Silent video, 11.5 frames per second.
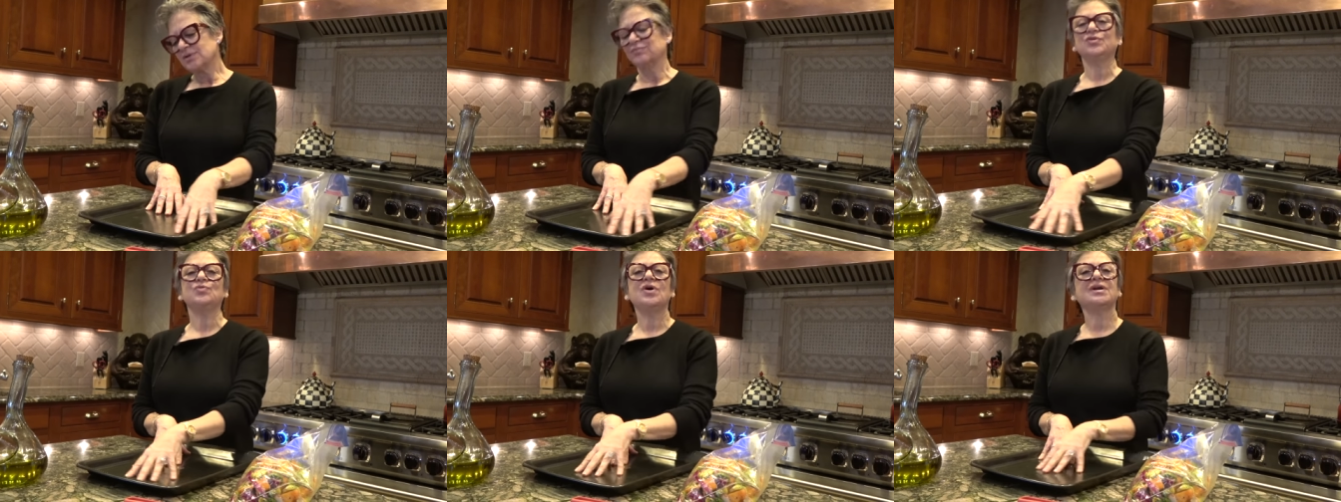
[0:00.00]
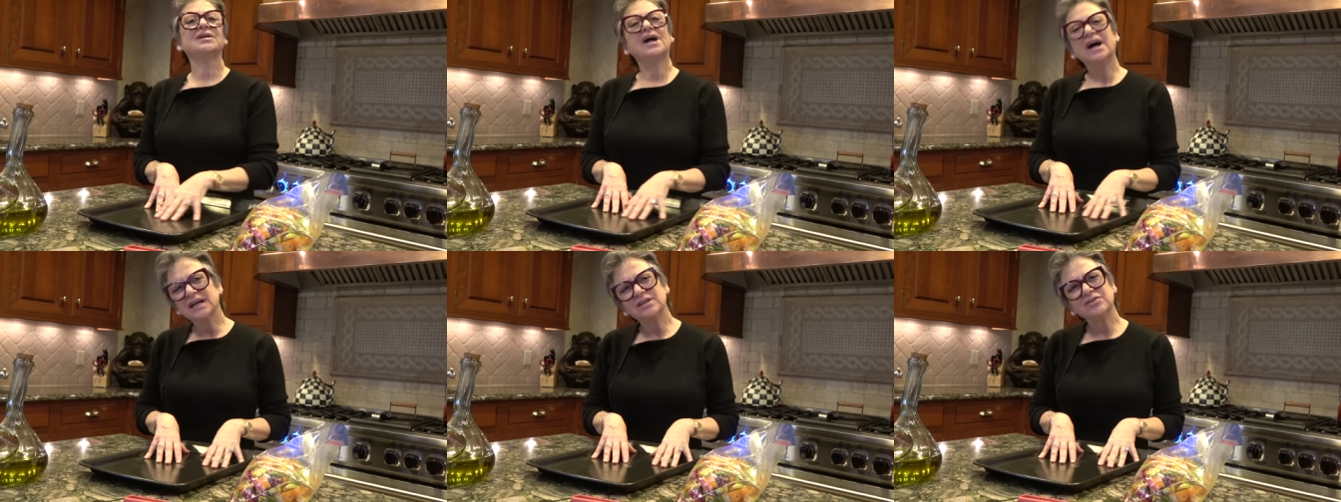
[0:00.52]
If you wanna
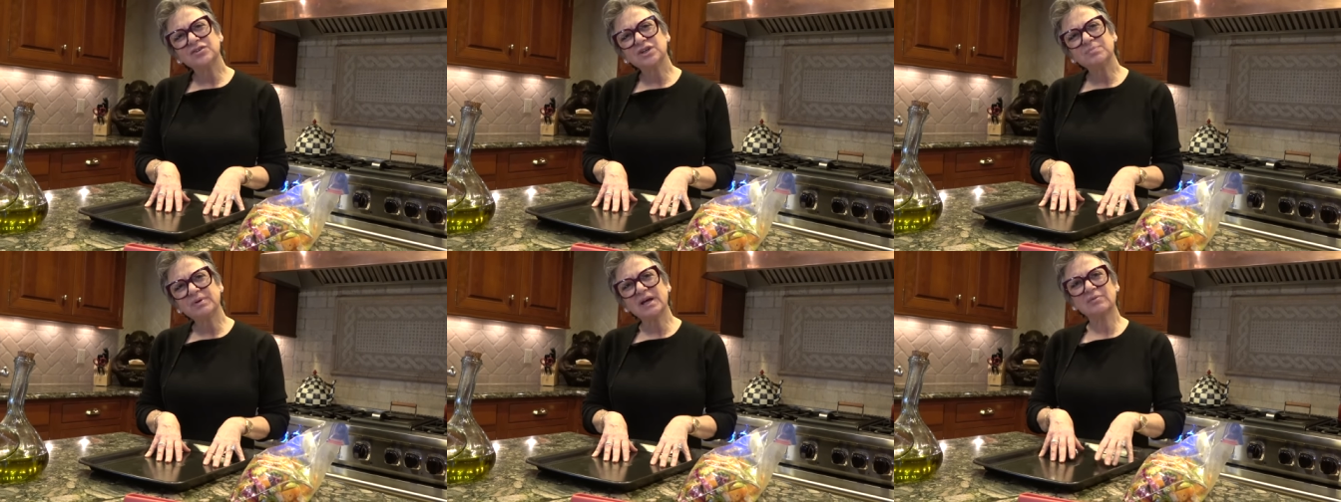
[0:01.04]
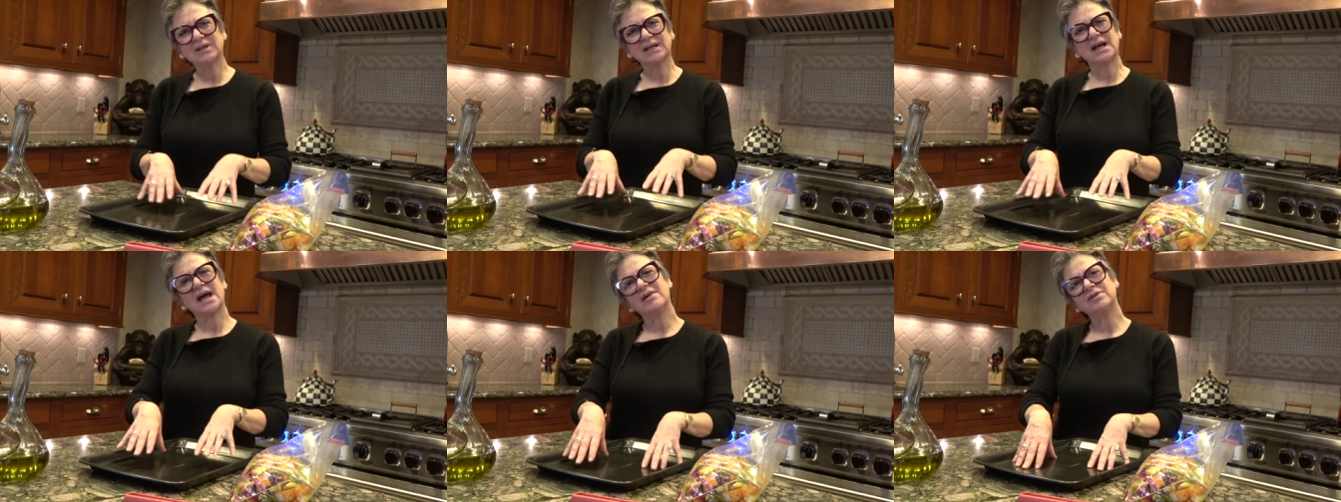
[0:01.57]
line the sheet pan with
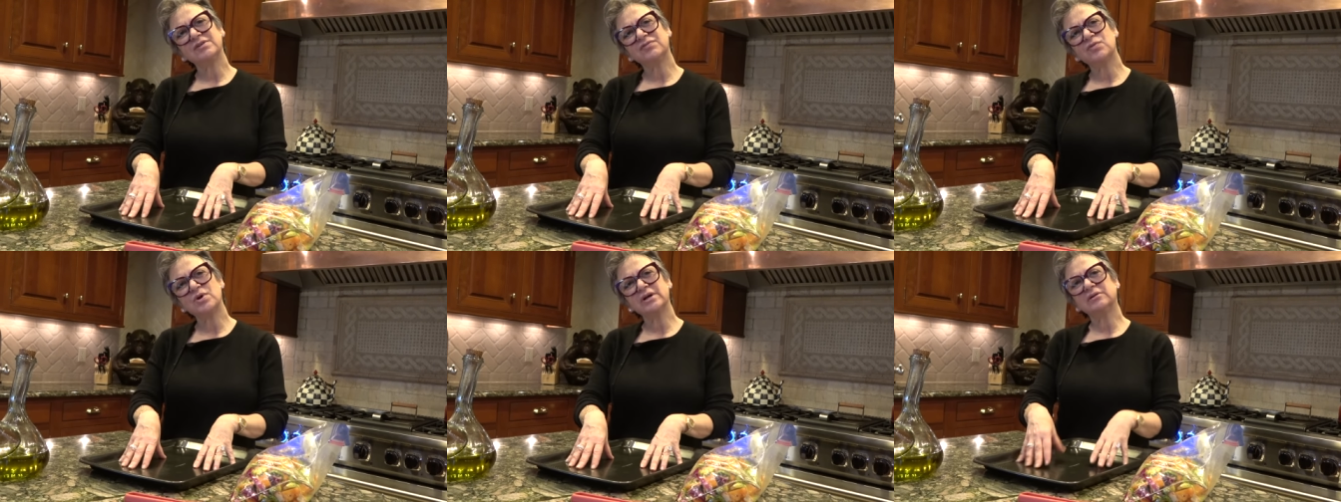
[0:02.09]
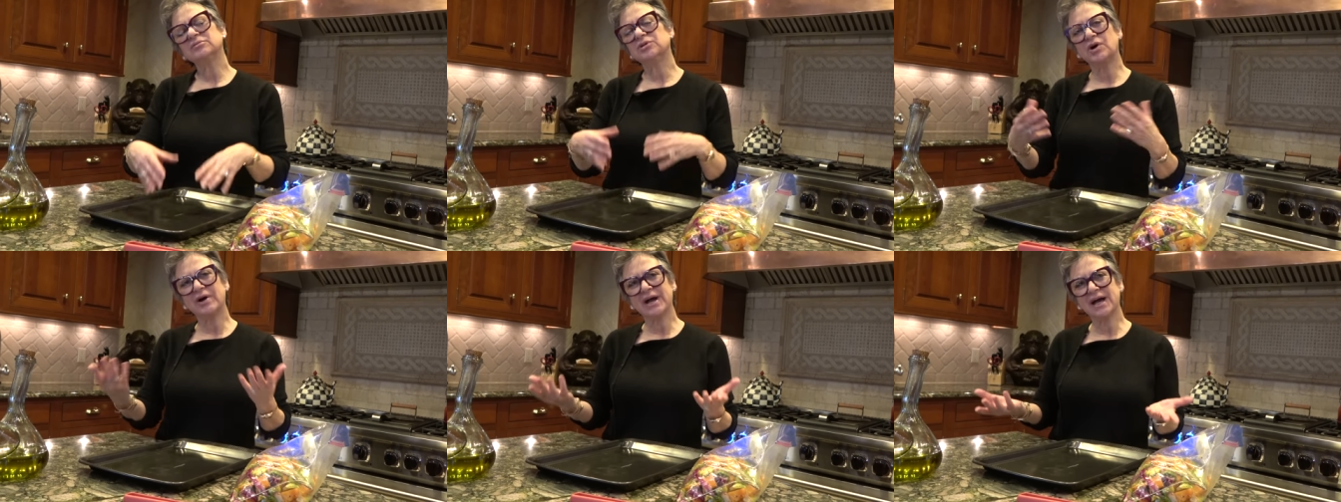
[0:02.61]
like a heavy foil,
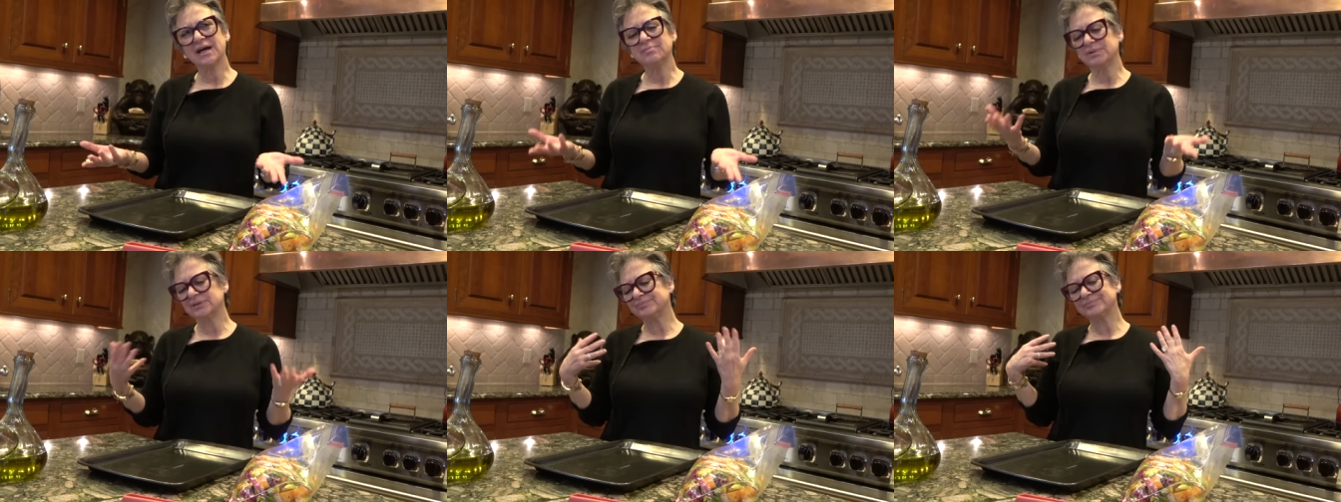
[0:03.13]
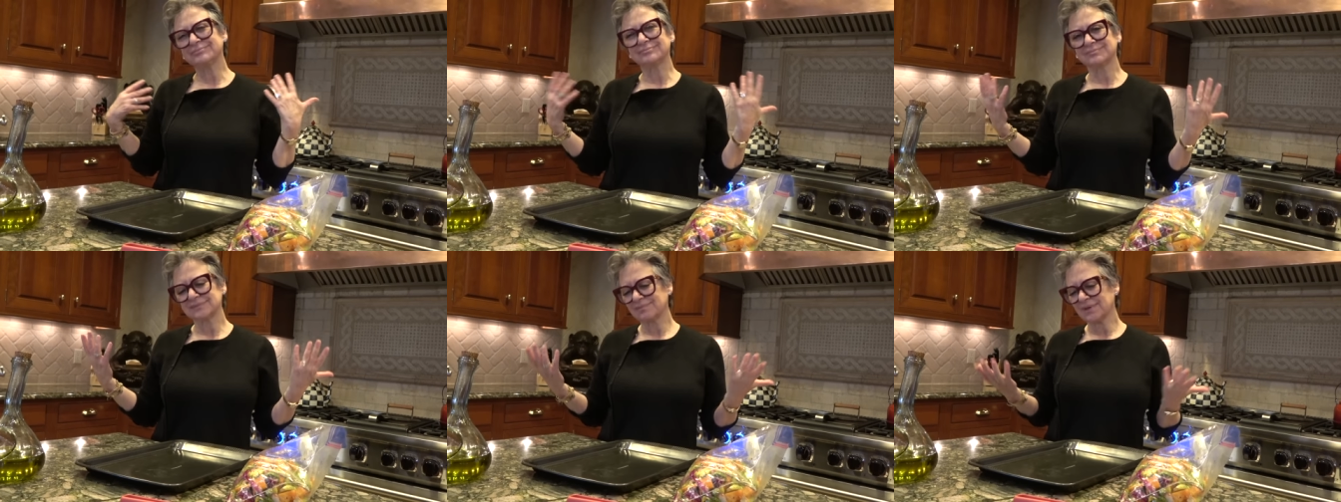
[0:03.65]
go ahead, but
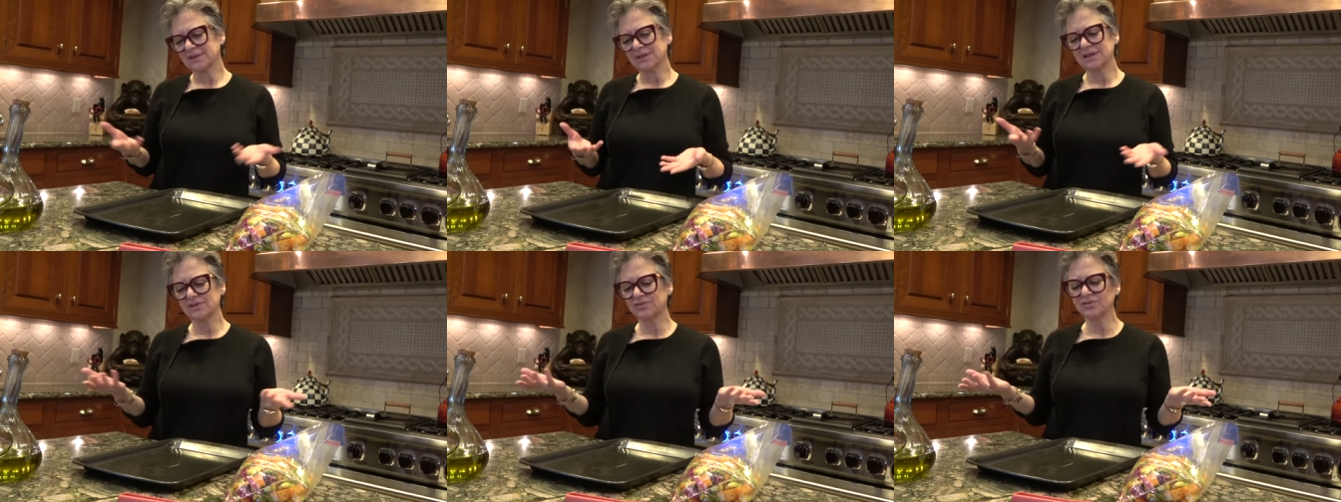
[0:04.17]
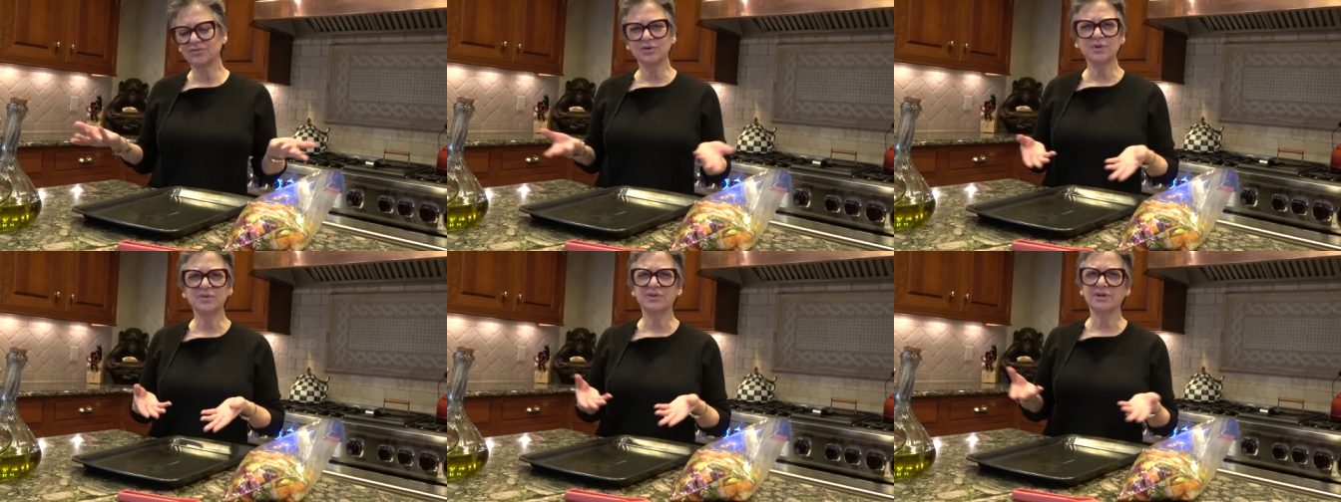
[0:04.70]
it's just
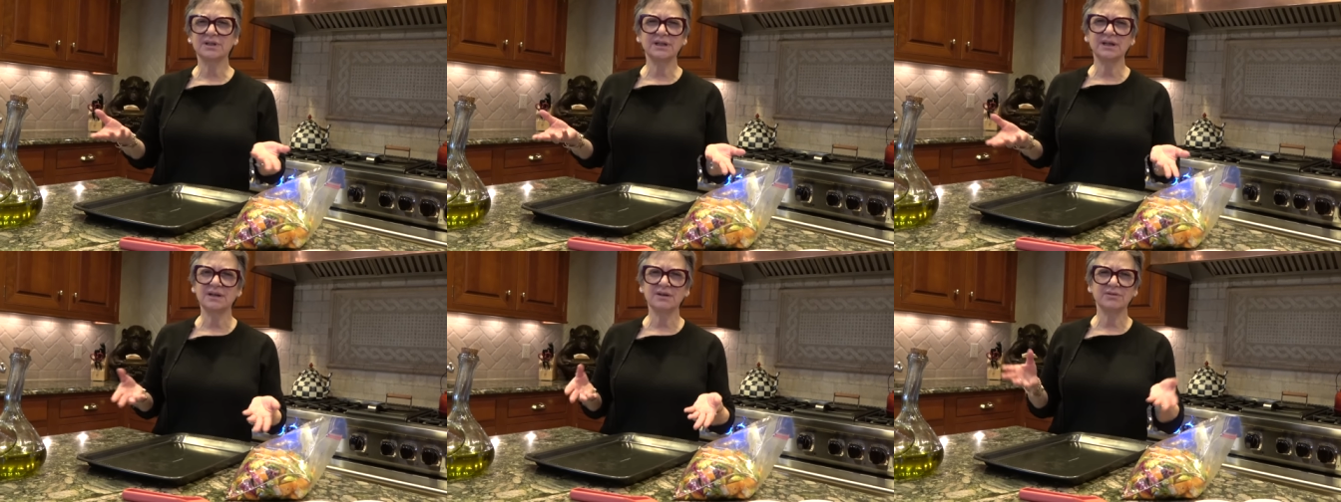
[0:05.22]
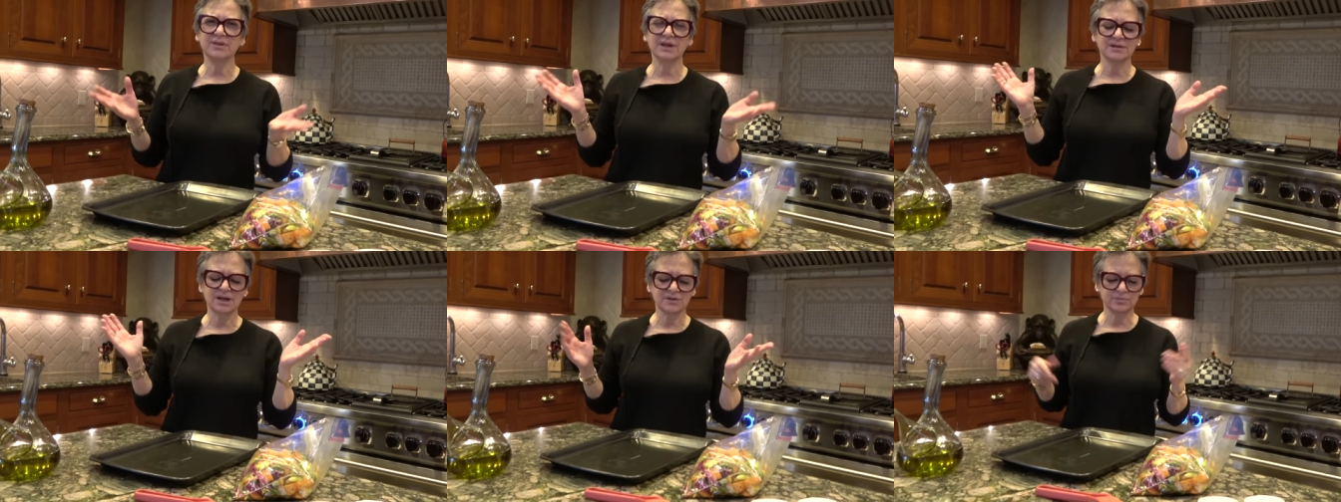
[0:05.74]
so easy to clean and
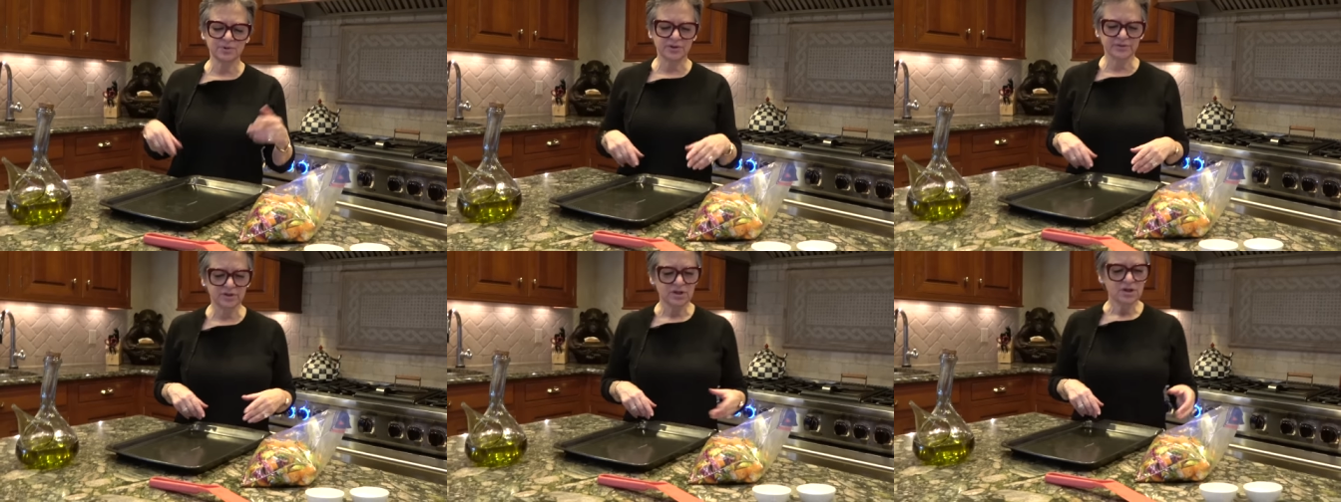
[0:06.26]
everything, I don't bother.